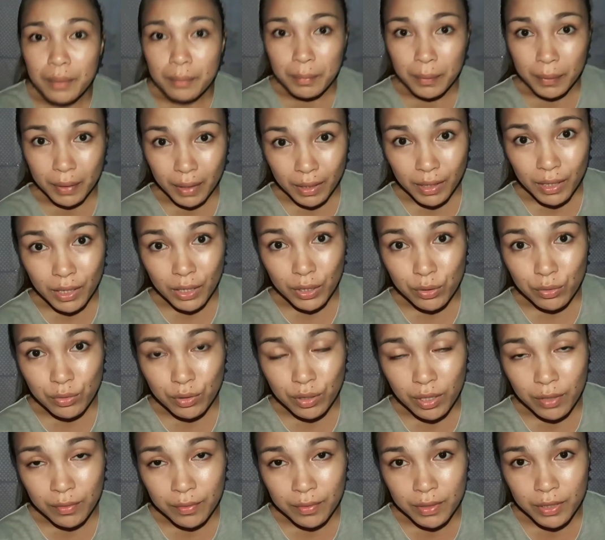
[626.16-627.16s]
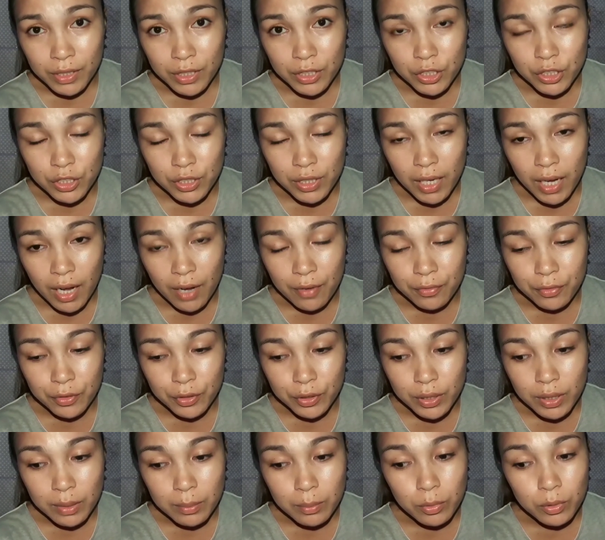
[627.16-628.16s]
maganda yung coverage niya,
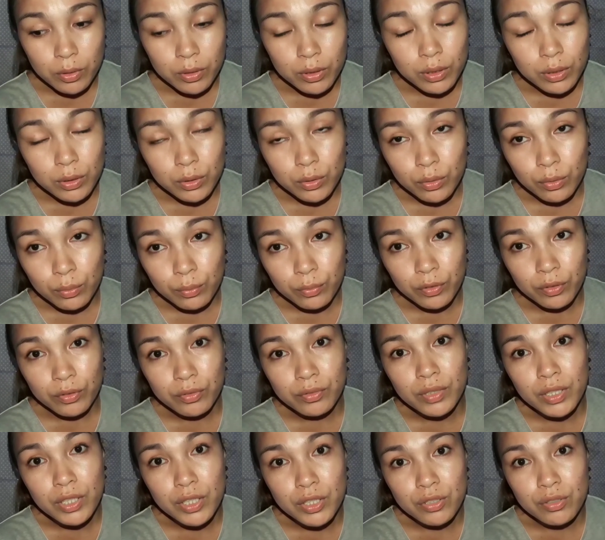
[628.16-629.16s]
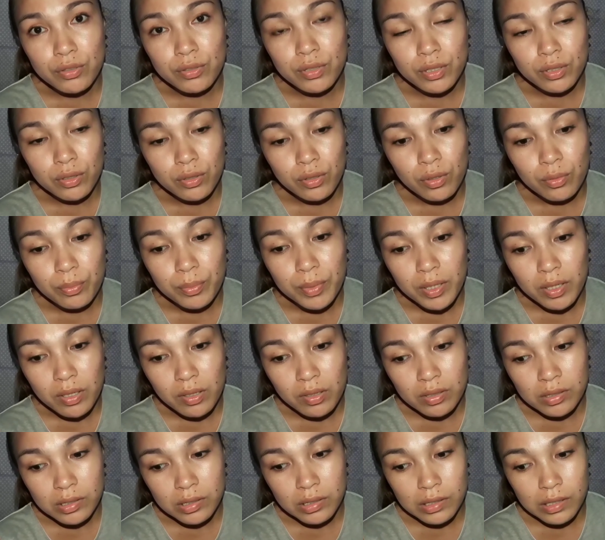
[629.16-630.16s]
affordable din tong foundation na to
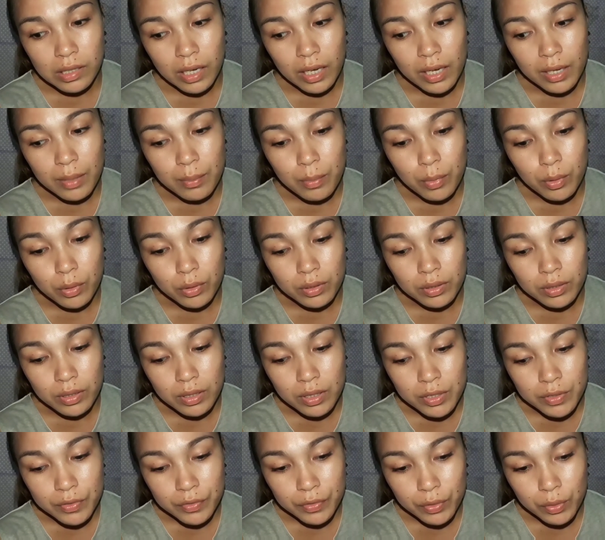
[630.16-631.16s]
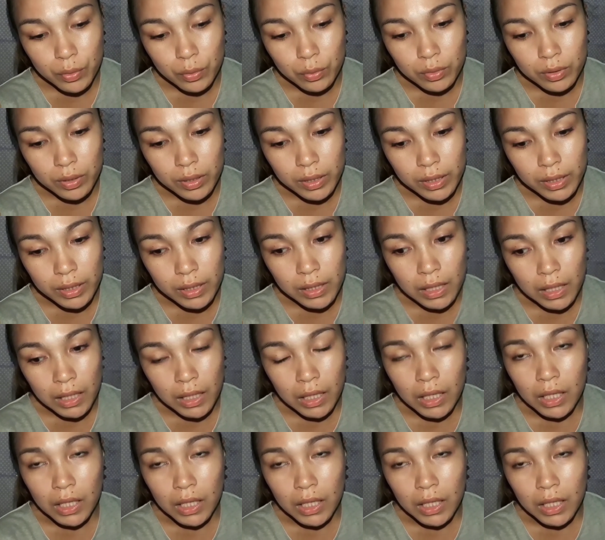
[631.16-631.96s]
because I bought this for only